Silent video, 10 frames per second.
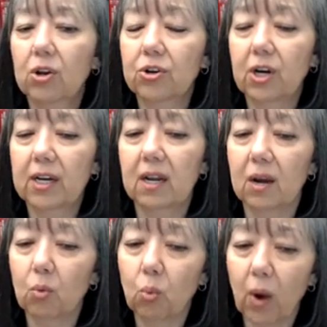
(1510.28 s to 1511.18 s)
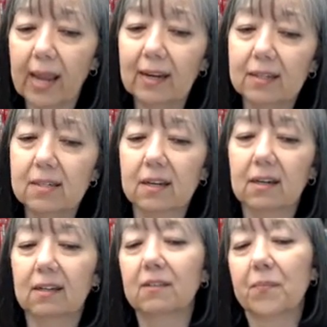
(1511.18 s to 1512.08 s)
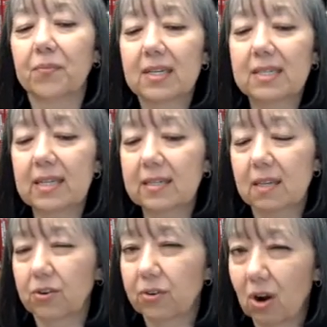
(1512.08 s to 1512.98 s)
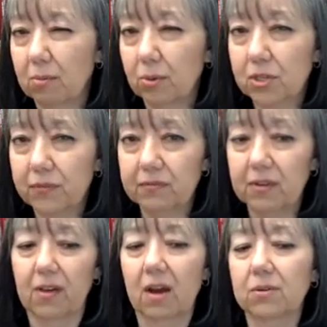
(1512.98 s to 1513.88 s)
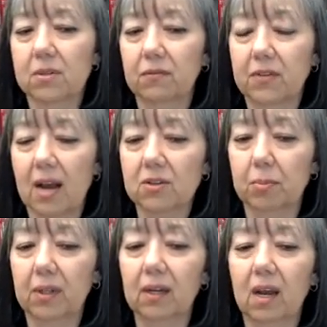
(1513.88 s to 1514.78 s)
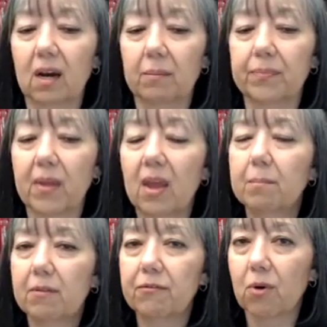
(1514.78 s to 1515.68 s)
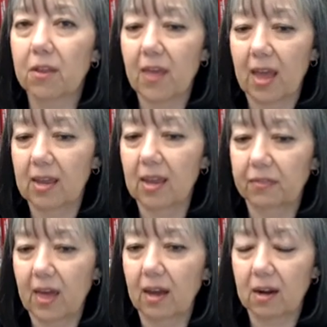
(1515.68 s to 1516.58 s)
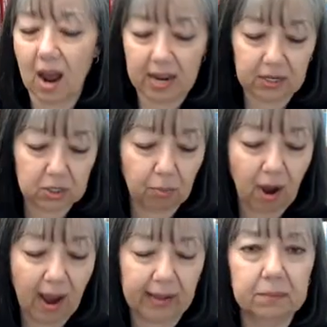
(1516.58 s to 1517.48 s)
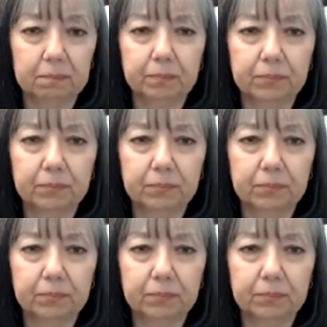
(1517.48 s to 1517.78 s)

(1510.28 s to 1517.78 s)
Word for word: could wait until 600 and almost 50,000 of taxable income before they hit that highest bracket.